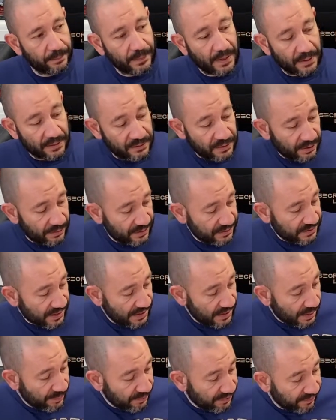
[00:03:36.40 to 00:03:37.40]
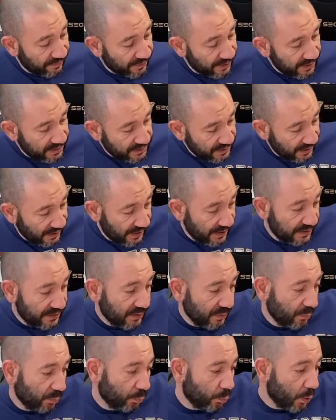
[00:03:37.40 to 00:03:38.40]
So the set number of this
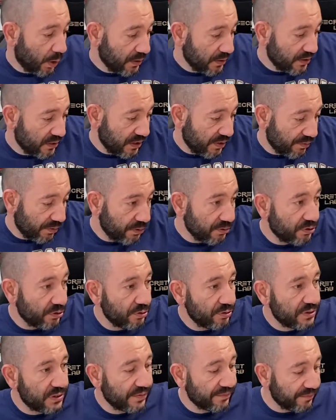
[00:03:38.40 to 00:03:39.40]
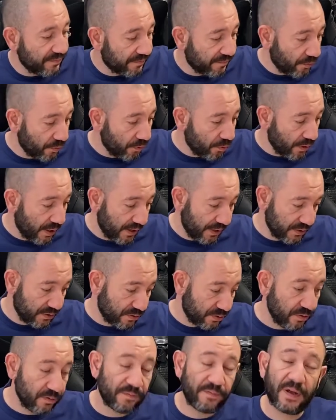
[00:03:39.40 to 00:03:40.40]
is 10274, and it's
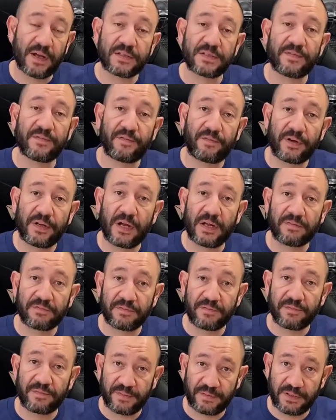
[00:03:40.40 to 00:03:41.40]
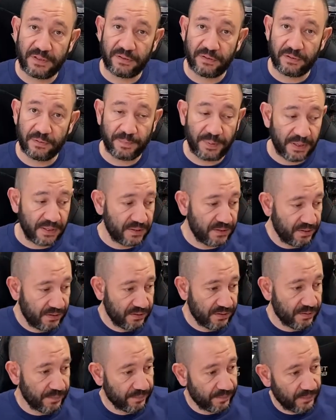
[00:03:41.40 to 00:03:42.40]
2,352
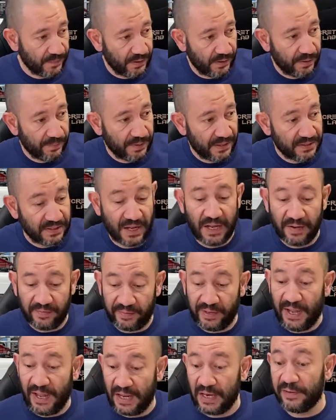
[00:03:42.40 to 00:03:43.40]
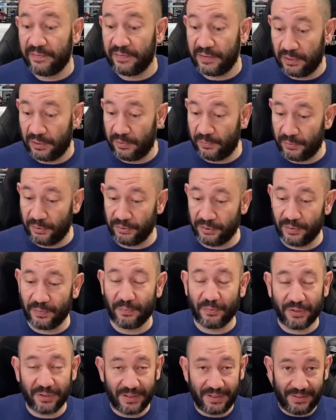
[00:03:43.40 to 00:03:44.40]
pieces. That's a hell of a lot more than
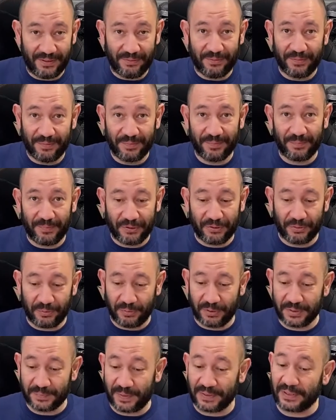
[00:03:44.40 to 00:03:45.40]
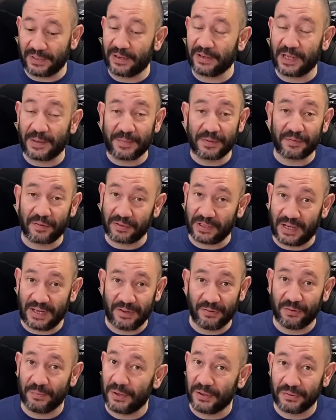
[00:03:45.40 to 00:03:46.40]
what the little model was, but don't get me wrong, that
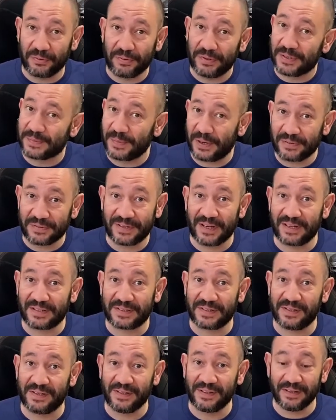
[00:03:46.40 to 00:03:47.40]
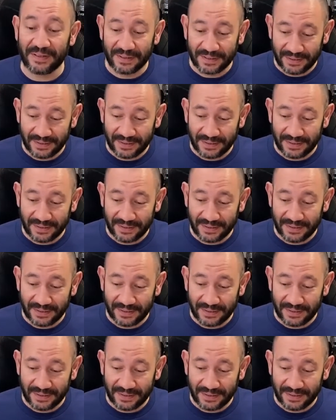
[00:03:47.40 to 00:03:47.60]
little model is most excellent.